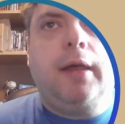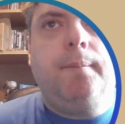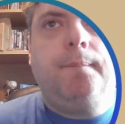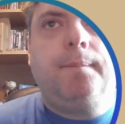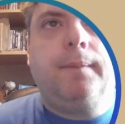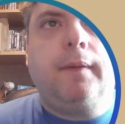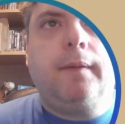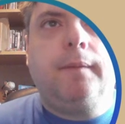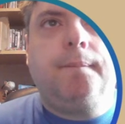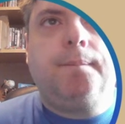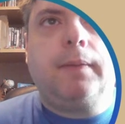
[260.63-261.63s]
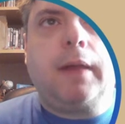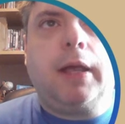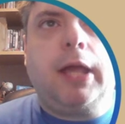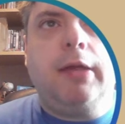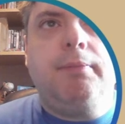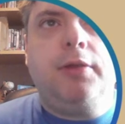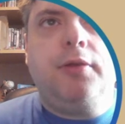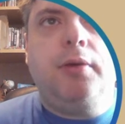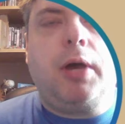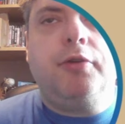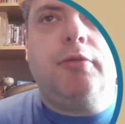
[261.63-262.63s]
that gave me
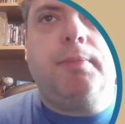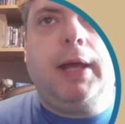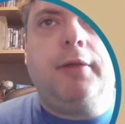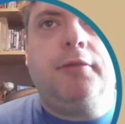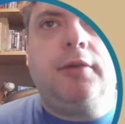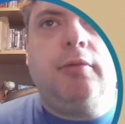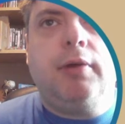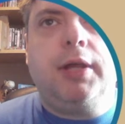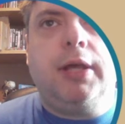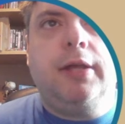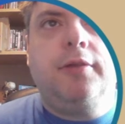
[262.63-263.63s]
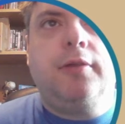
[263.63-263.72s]
£200 in credit.